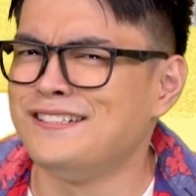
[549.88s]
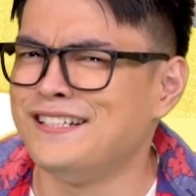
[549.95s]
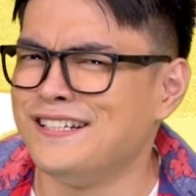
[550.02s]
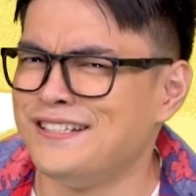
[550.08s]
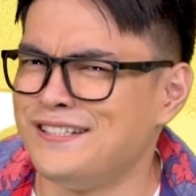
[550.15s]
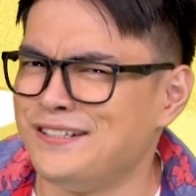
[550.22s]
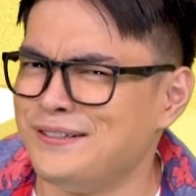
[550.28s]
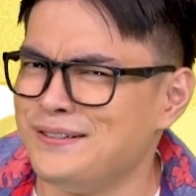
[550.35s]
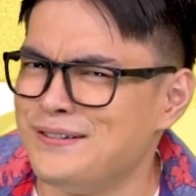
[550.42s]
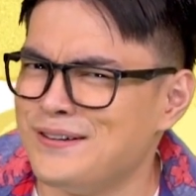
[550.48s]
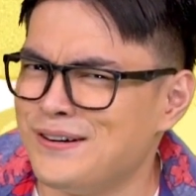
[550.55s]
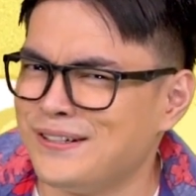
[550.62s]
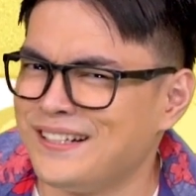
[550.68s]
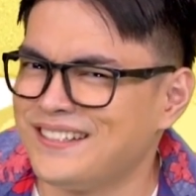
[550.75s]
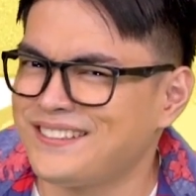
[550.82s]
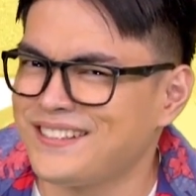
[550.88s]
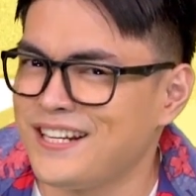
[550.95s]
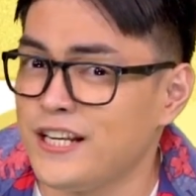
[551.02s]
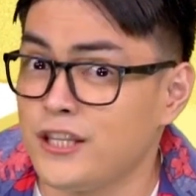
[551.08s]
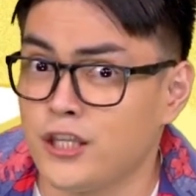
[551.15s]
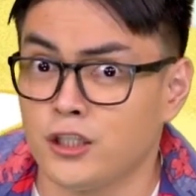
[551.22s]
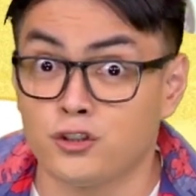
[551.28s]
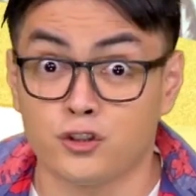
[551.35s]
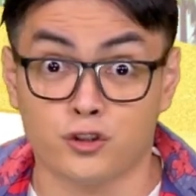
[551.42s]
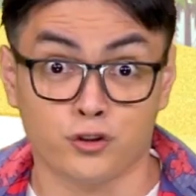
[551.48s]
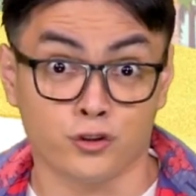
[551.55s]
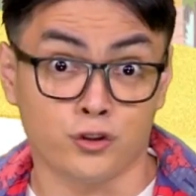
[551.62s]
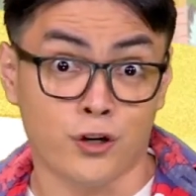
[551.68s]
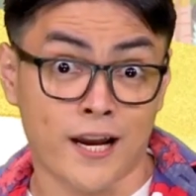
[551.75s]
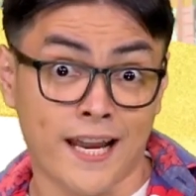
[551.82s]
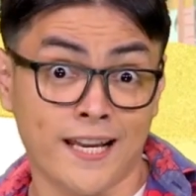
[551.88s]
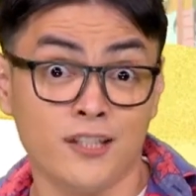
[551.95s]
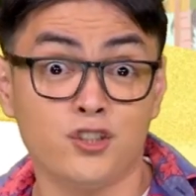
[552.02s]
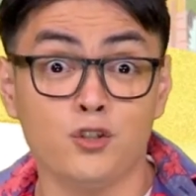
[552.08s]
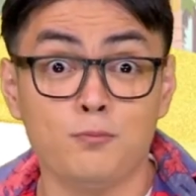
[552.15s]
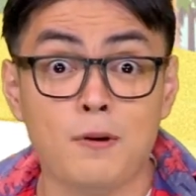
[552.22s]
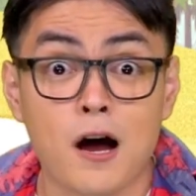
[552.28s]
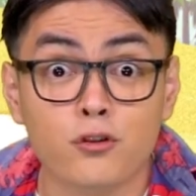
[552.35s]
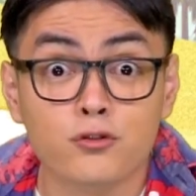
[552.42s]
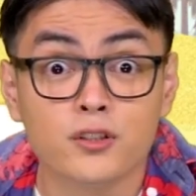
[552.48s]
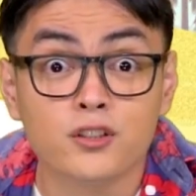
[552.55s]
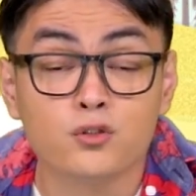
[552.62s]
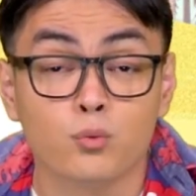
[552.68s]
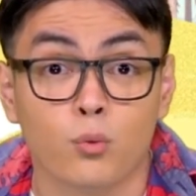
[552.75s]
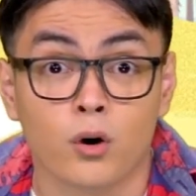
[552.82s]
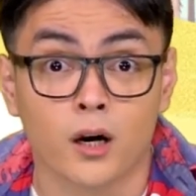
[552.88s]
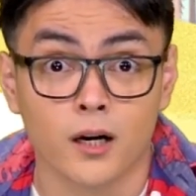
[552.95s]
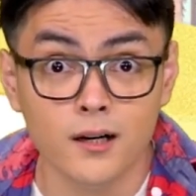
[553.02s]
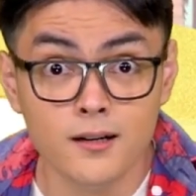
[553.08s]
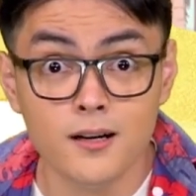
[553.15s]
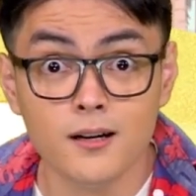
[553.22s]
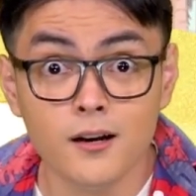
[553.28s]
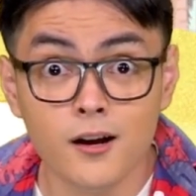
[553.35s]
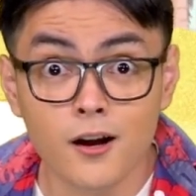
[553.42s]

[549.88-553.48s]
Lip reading: Did you notice anything strange about this word?